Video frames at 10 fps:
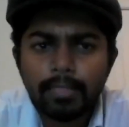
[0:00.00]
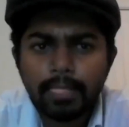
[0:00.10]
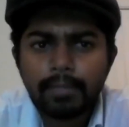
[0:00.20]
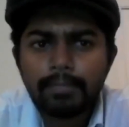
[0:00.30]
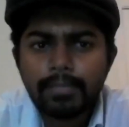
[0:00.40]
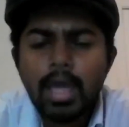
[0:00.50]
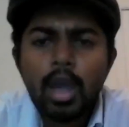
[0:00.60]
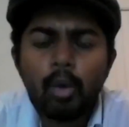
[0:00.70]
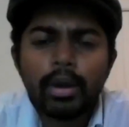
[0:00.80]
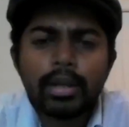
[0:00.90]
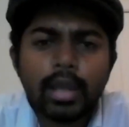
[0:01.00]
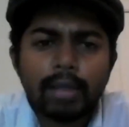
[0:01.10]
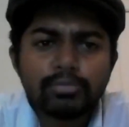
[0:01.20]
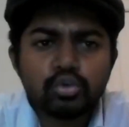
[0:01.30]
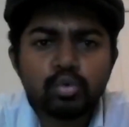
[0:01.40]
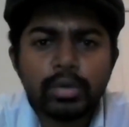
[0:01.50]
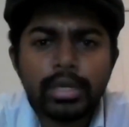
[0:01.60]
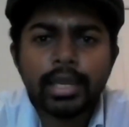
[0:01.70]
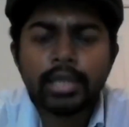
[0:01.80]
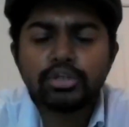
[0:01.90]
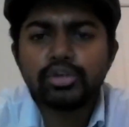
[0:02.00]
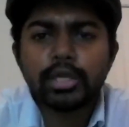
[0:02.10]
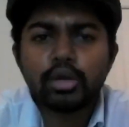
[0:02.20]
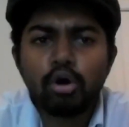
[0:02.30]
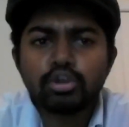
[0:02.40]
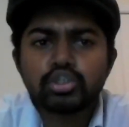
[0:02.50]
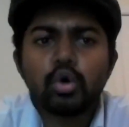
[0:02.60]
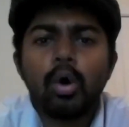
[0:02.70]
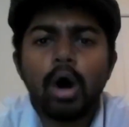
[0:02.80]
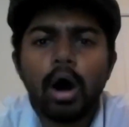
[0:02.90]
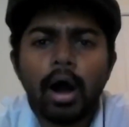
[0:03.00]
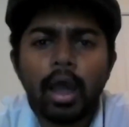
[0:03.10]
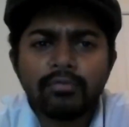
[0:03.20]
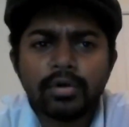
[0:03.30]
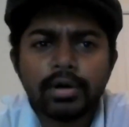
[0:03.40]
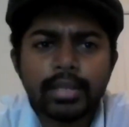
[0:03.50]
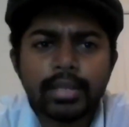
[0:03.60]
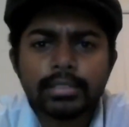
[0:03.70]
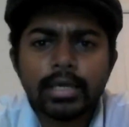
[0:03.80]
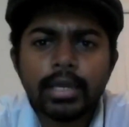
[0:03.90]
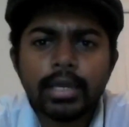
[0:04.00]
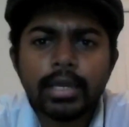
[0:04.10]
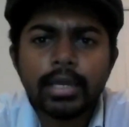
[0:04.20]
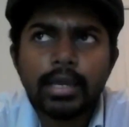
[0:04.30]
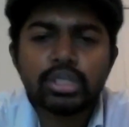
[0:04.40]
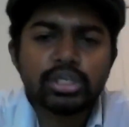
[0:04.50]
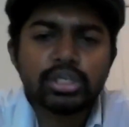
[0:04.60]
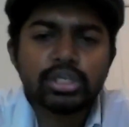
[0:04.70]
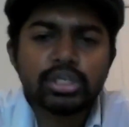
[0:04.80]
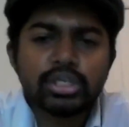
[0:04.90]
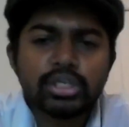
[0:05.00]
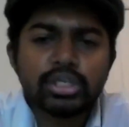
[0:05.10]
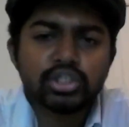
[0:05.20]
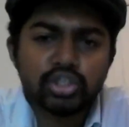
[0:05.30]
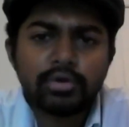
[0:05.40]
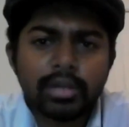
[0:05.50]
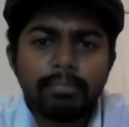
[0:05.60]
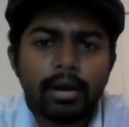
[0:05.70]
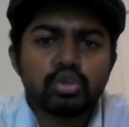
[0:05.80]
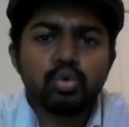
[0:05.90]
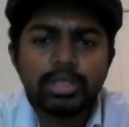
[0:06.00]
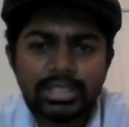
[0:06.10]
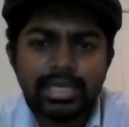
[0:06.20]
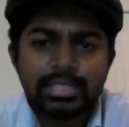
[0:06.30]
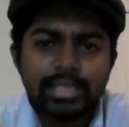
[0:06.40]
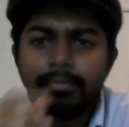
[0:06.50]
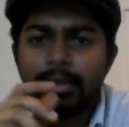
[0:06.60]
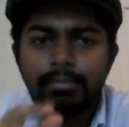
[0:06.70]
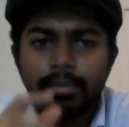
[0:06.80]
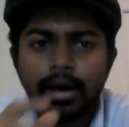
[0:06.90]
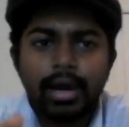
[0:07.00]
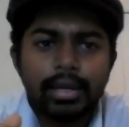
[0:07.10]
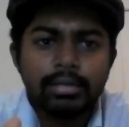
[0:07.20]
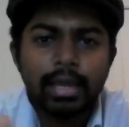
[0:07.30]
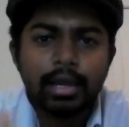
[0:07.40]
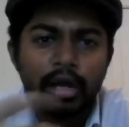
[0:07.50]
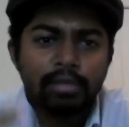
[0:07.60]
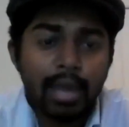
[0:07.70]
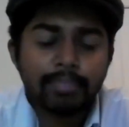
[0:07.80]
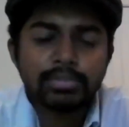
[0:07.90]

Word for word: Yeah. So, yeah. When it comes to eating and drinking, also, uh, I've heard that it's it's generally better to sit and make the barakah and eat.